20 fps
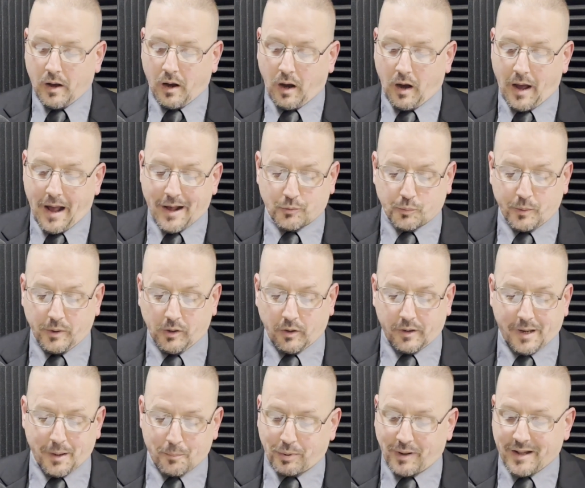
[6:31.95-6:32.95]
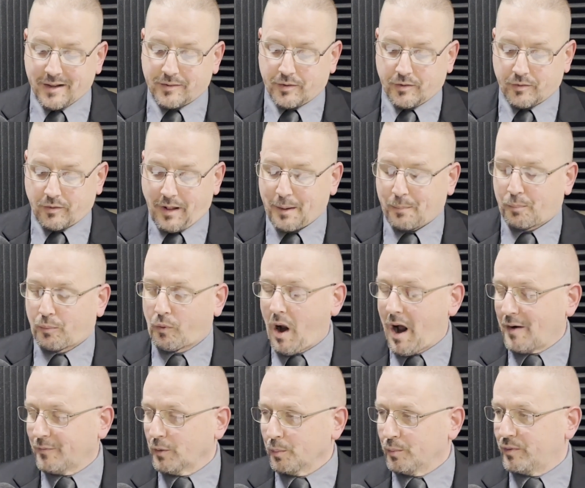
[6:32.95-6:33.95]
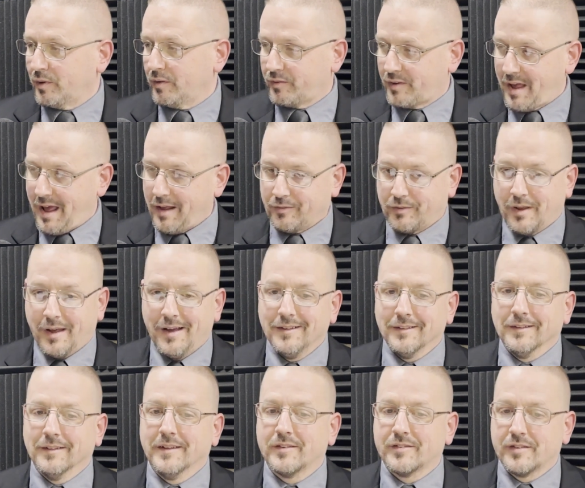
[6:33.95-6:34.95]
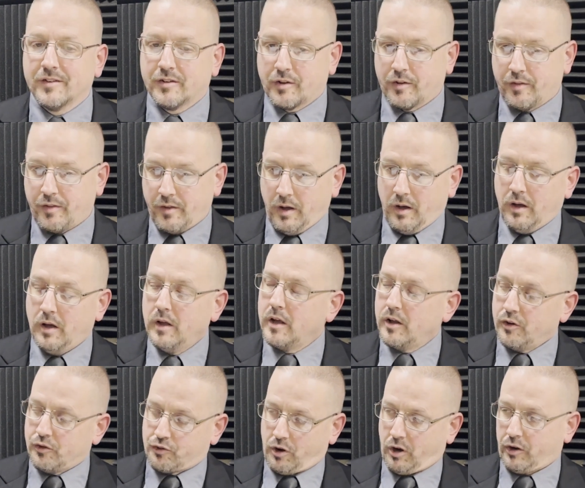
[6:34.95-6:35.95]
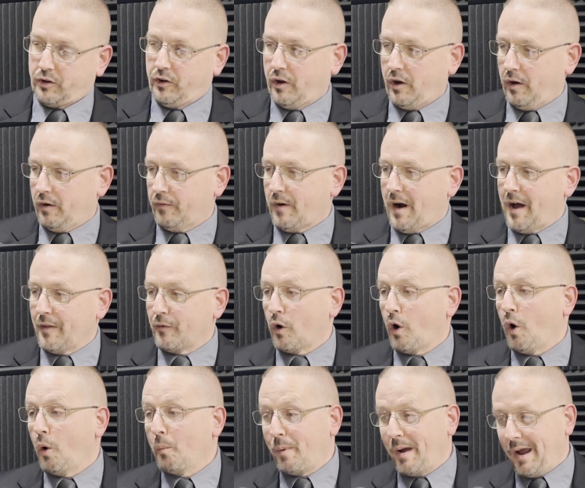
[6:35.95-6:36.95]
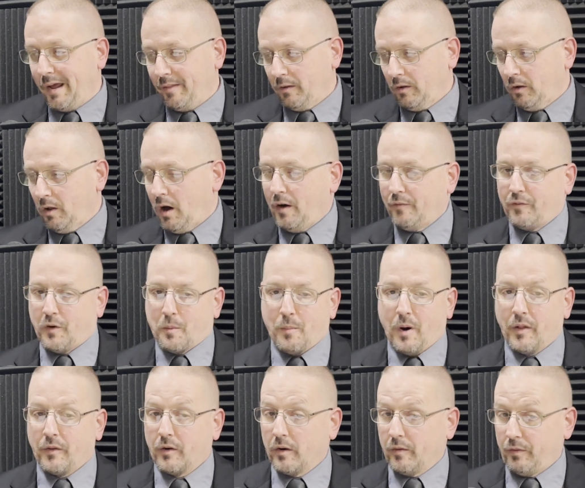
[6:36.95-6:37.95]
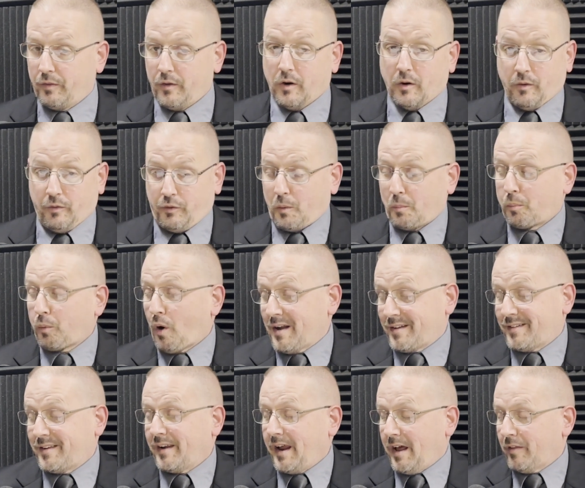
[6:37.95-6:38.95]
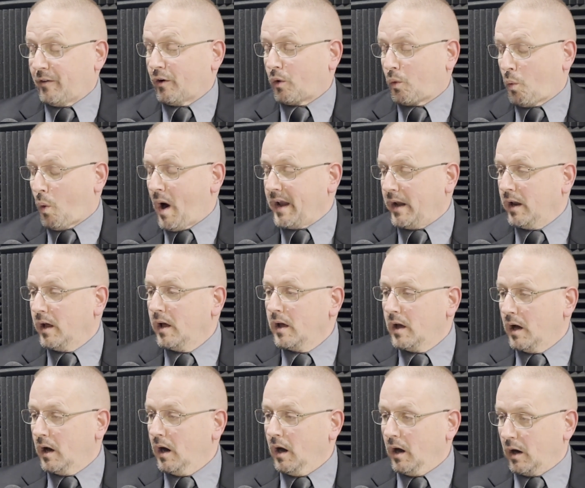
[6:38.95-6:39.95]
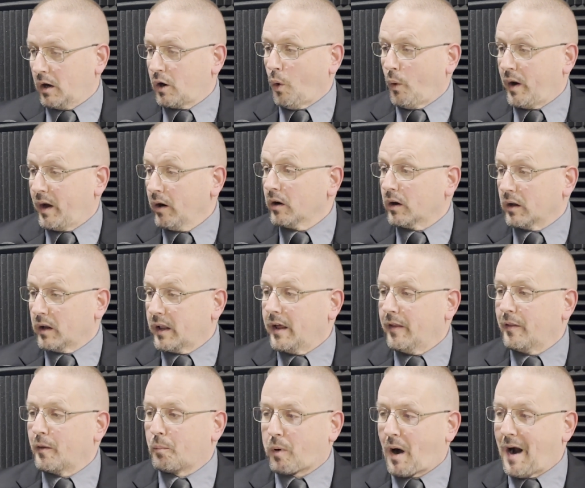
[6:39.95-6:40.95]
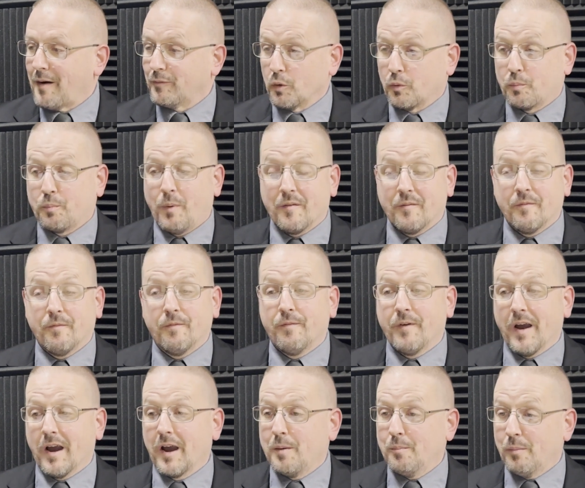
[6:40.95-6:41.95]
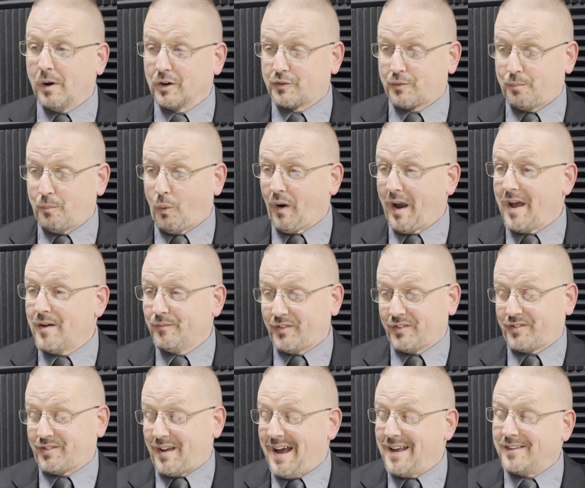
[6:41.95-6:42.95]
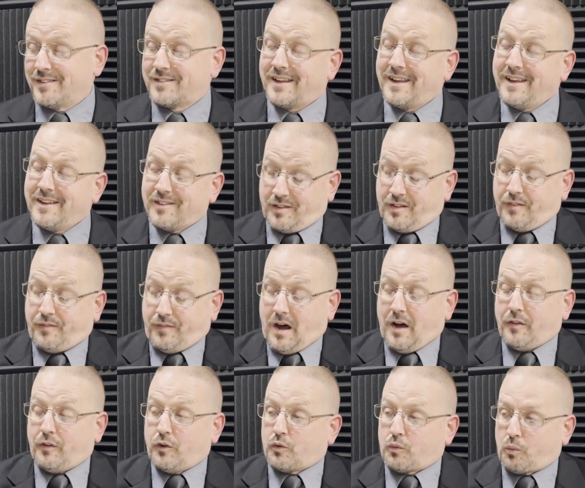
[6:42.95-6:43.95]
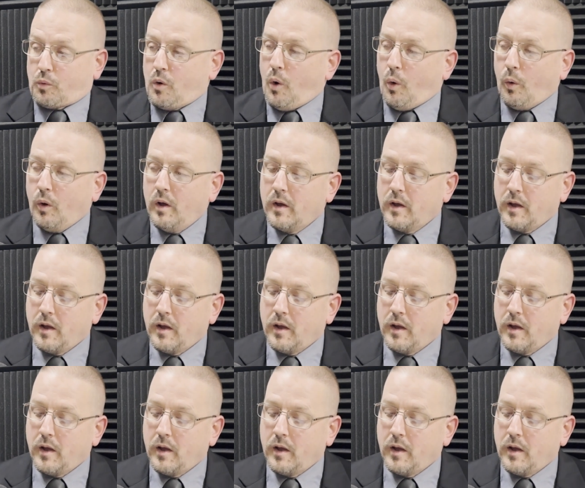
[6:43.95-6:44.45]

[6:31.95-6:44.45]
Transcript: Uh, as we look in places like Proverbs, it says, "Listen to the instruction of your father, obey the law of your mother." They're they're brought together quite uh, coherently in the Proverbs, but very much more emphasized is the father's role.